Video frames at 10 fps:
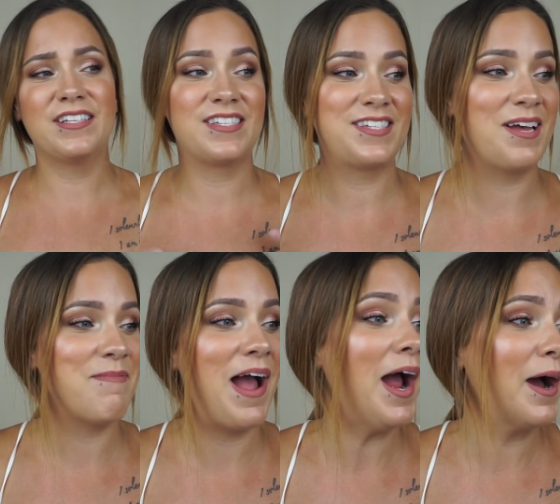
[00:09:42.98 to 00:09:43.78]
And
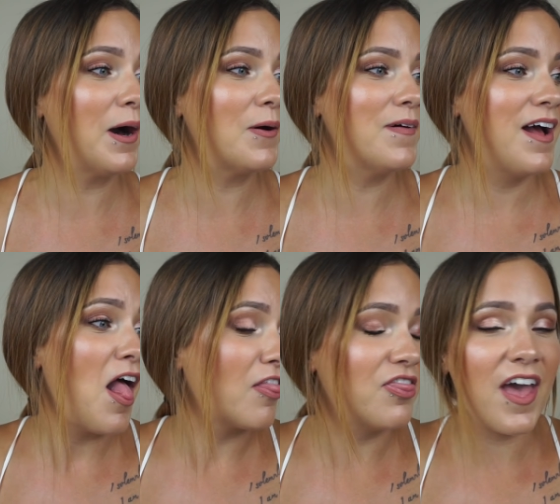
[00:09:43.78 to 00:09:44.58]
somehow,
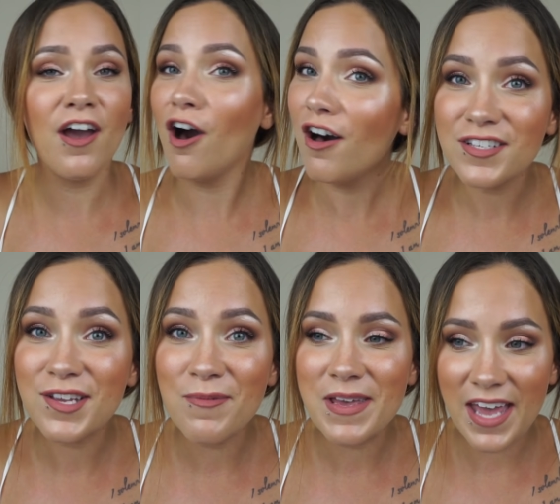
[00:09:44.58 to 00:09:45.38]
they
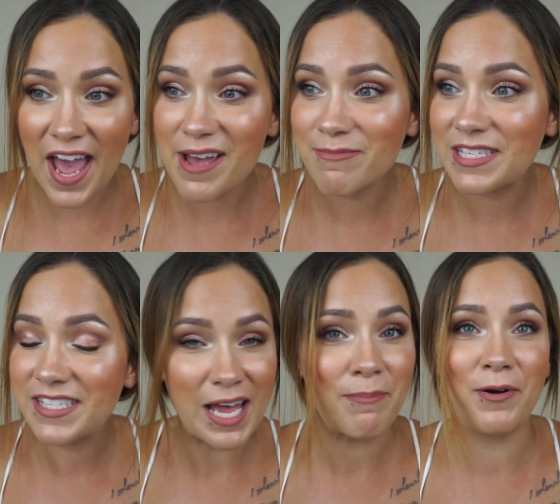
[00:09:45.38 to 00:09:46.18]
also became
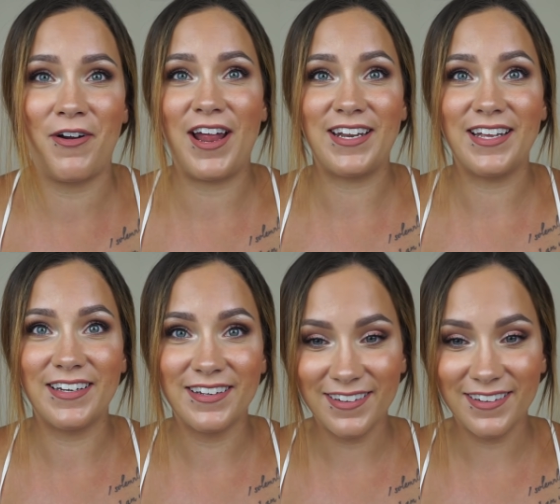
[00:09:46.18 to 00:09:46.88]
separated.